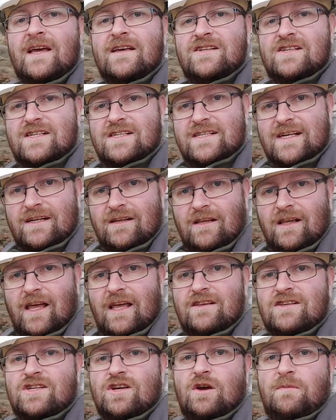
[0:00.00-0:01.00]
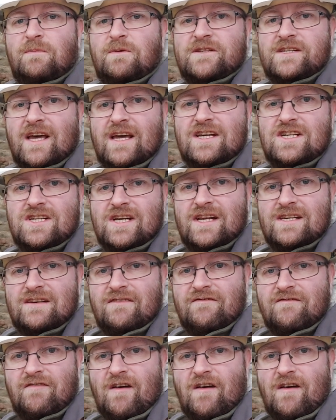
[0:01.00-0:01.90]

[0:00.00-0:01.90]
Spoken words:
Still, interpretation is in